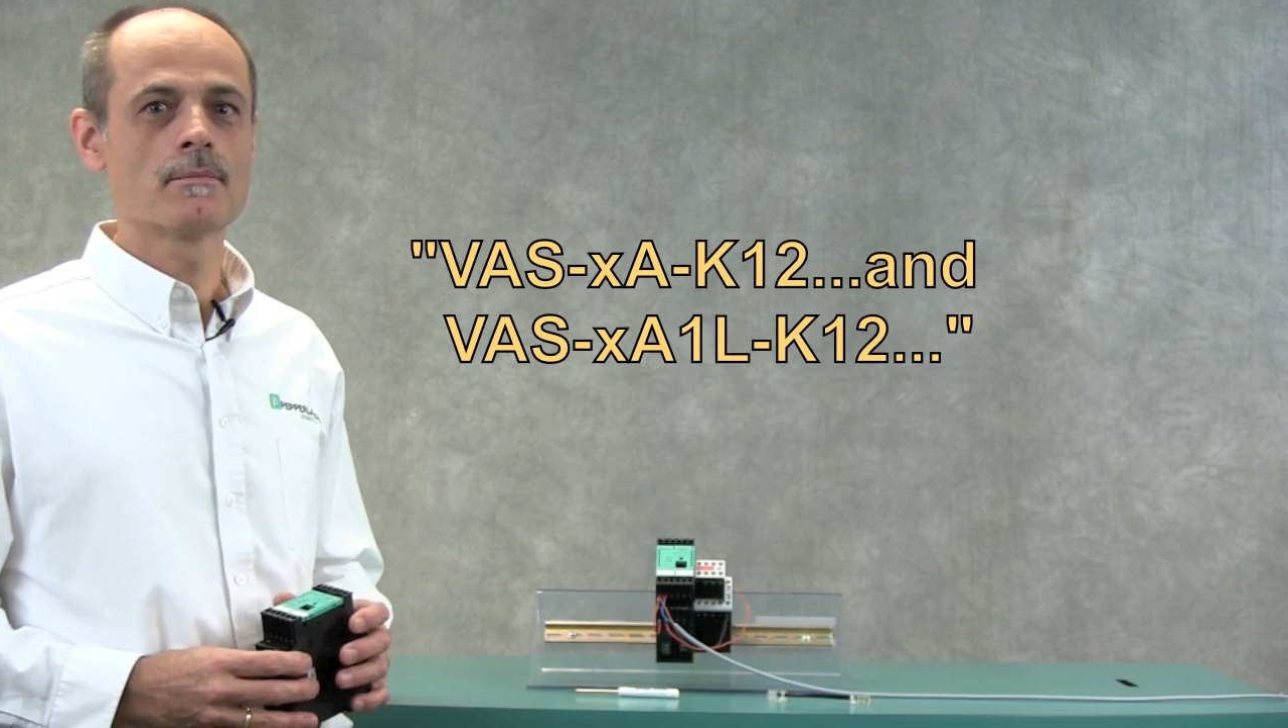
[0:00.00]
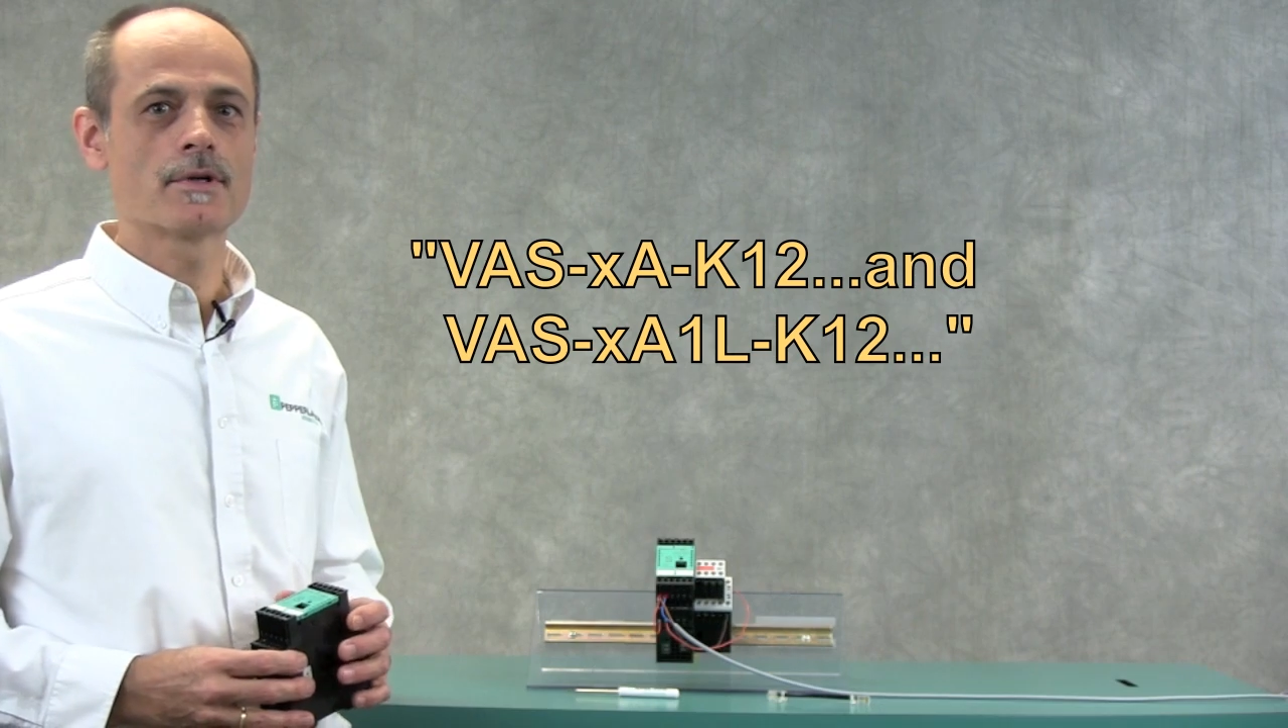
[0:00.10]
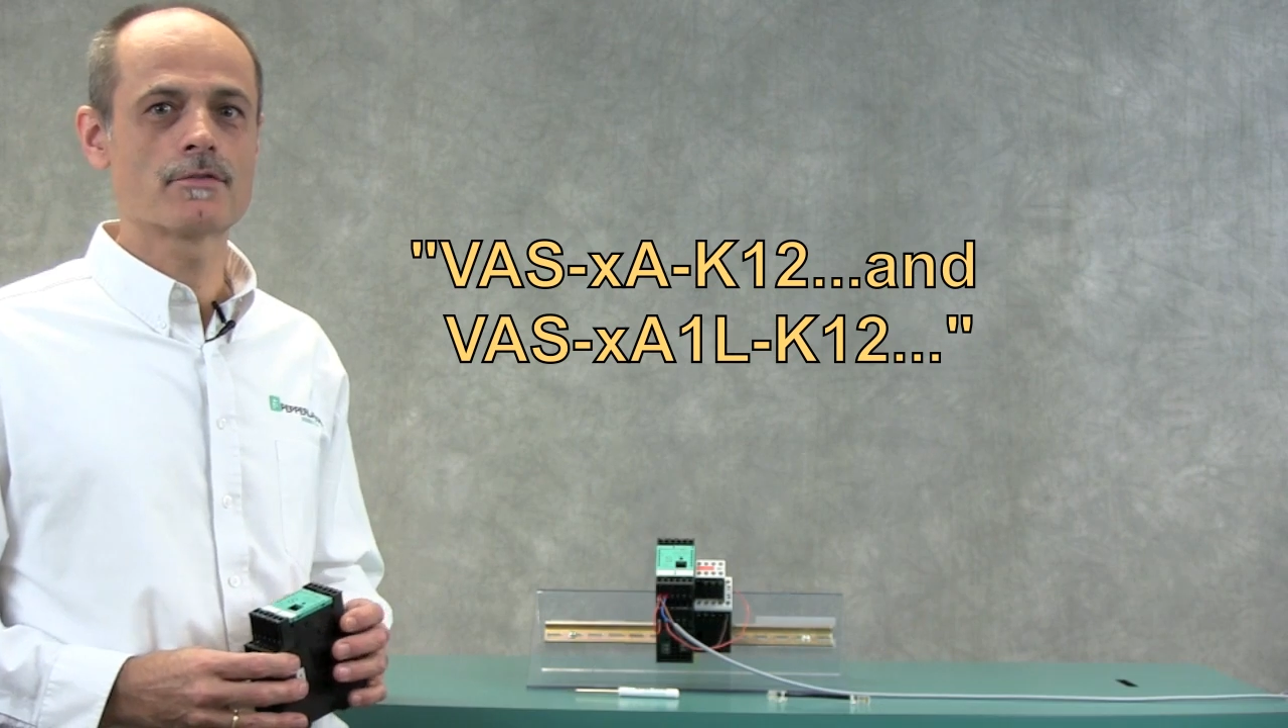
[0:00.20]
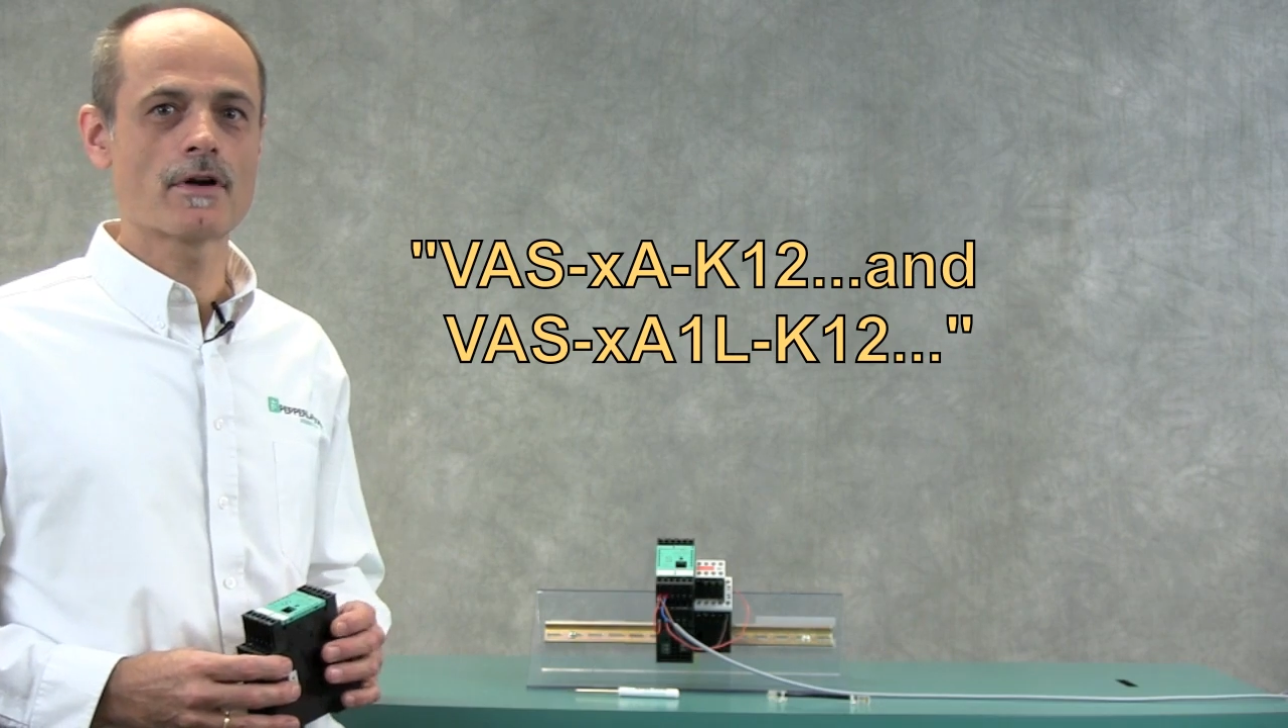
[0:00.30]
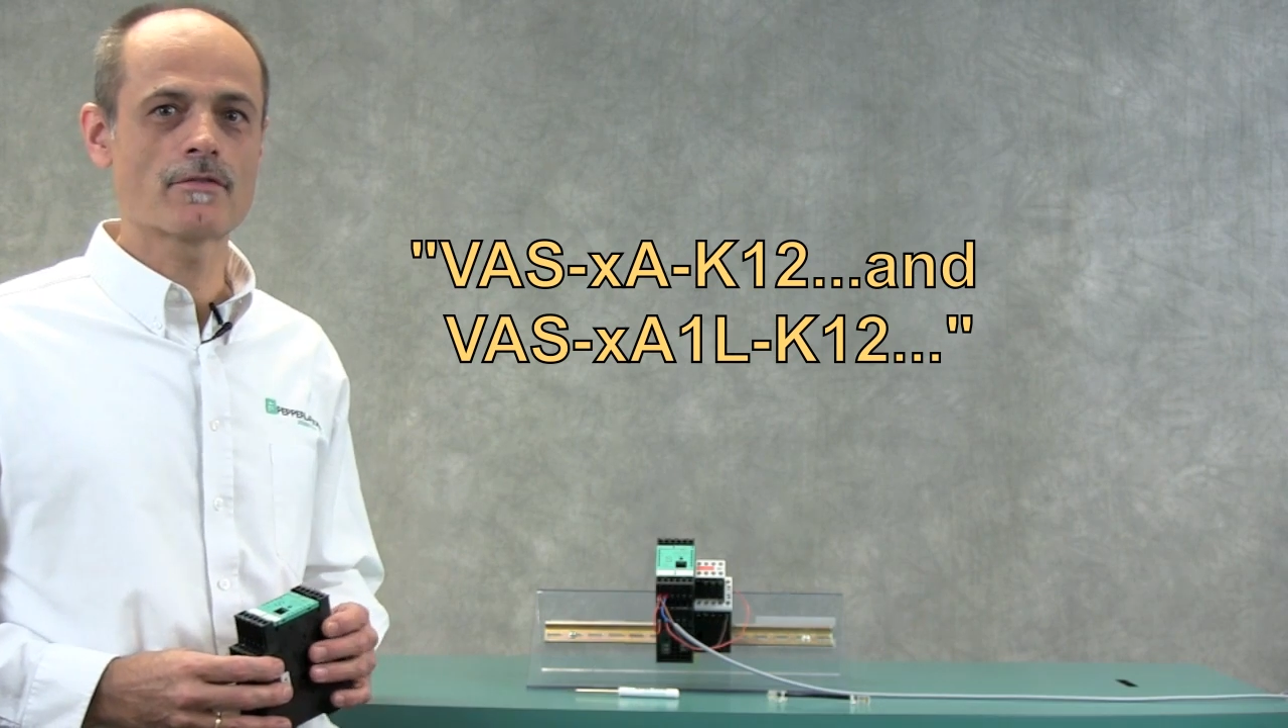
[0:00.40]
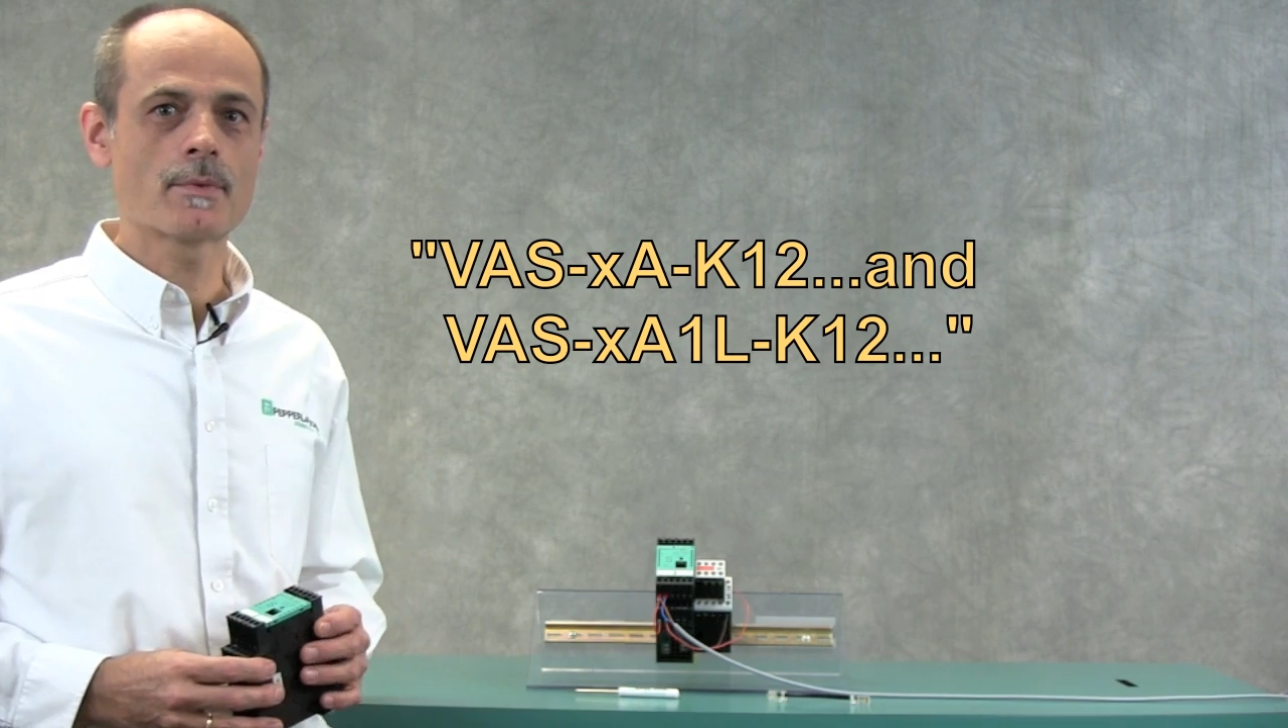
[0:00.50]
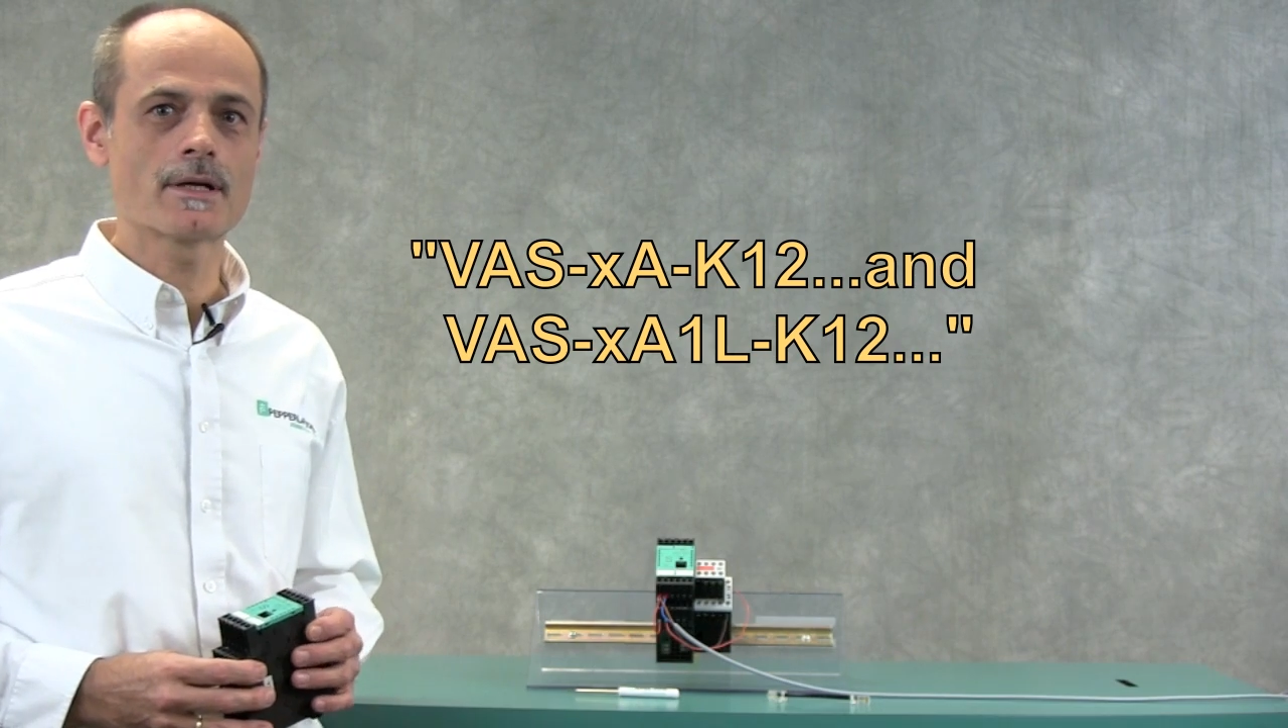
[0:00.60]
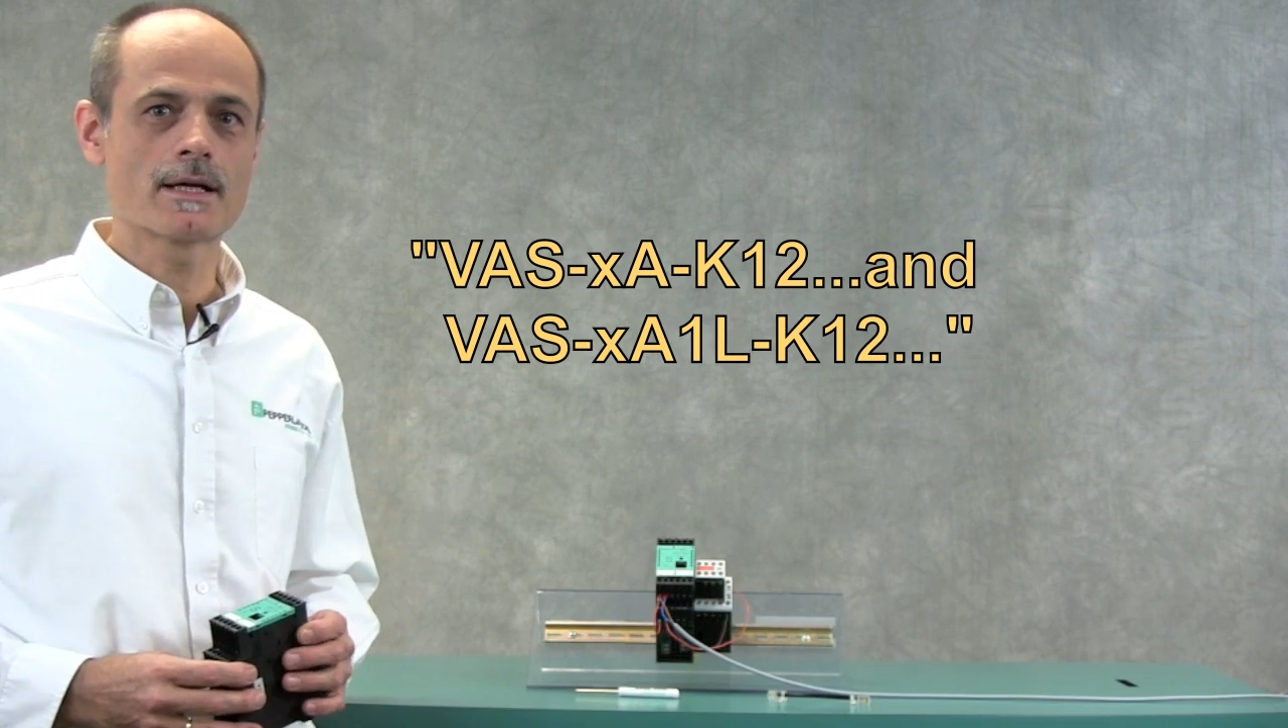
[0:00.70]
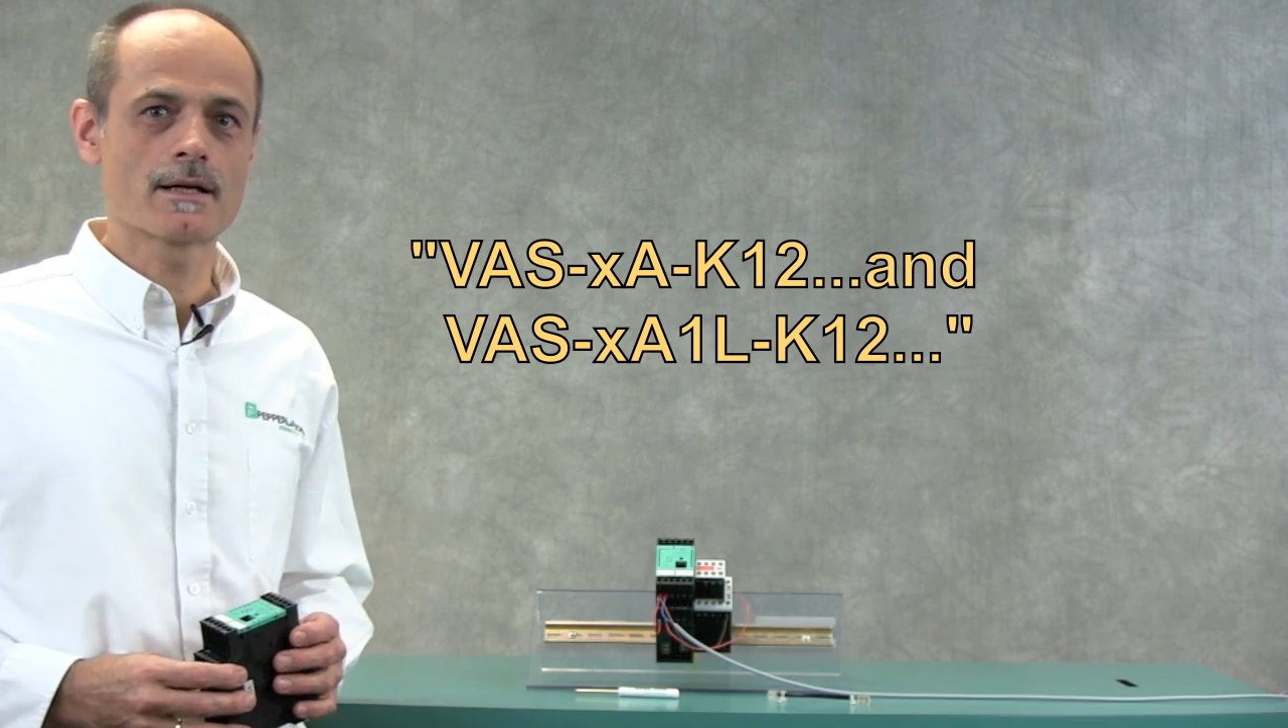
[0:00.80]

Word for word: but to everybody